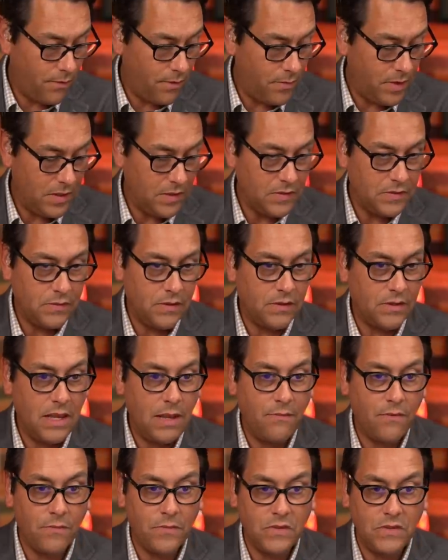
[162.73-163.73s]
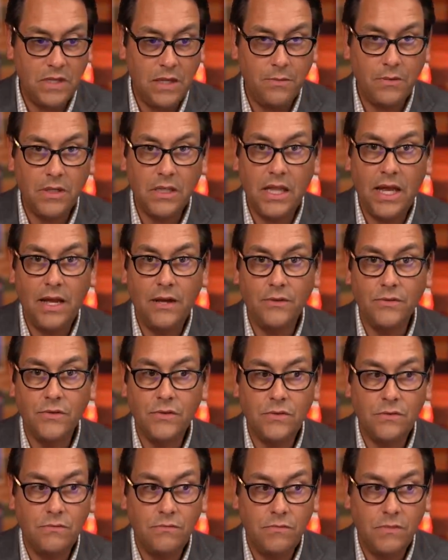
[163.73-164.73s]
I mean, this it came from the same
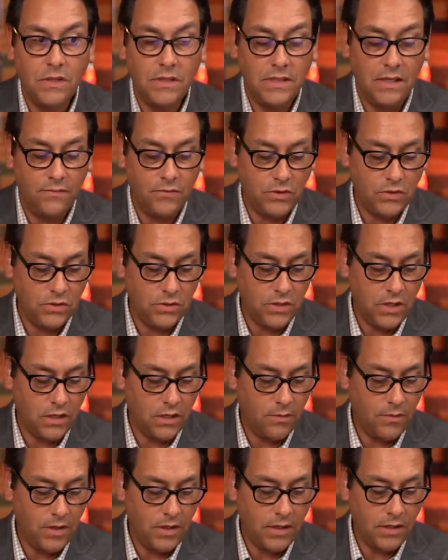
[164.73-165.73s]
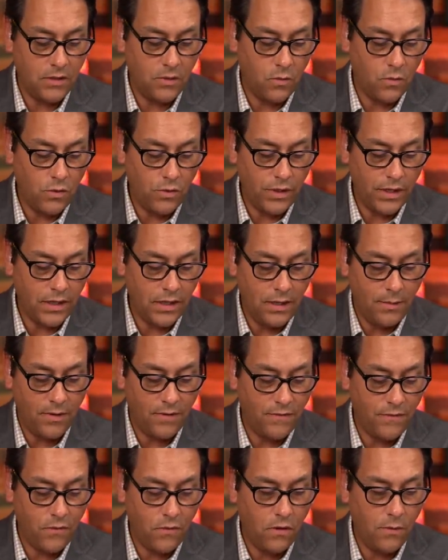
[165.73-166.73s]
clowns that Dave was just talking about, like the World
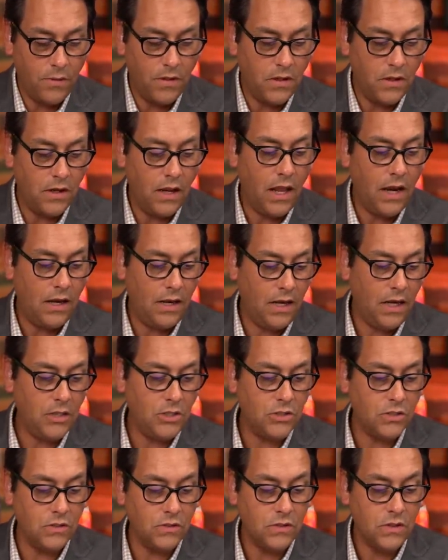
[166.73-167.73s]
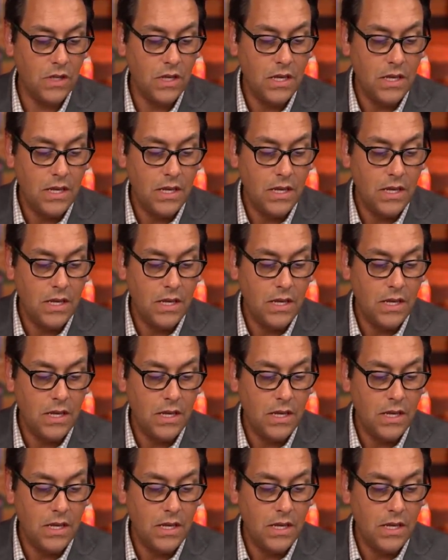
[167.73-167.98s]
Economic Forum and the United Nations.